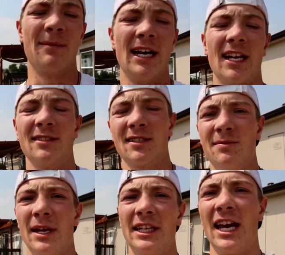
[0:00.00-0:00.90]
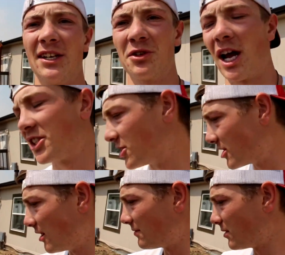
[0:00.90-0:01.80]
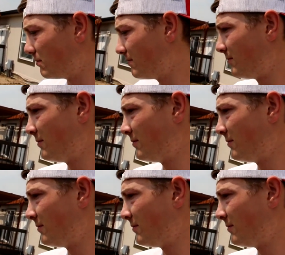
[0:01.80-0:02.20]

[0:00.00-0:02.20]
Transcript: that bad. I just mainly had trash and stuff from,